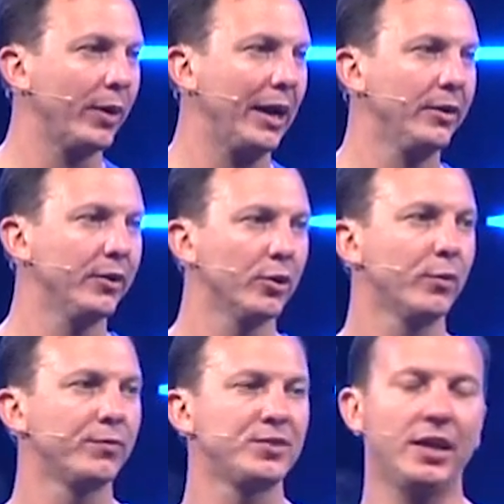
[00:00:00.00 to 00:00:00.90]
around here
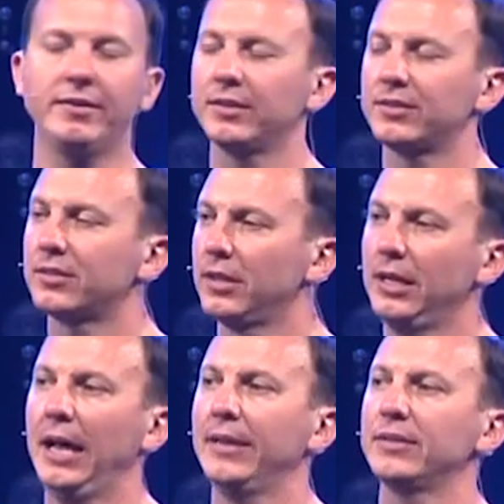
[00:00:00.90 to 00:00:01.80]
who've said this, had